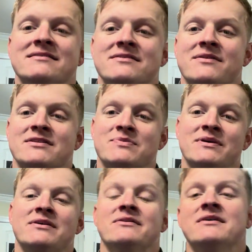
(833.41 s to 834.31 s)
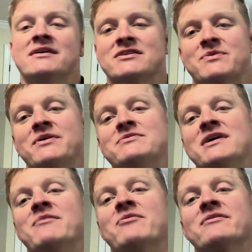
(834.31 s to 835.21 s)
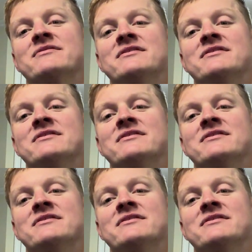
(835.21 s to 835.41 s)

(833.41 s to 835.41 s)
So that's why you taper.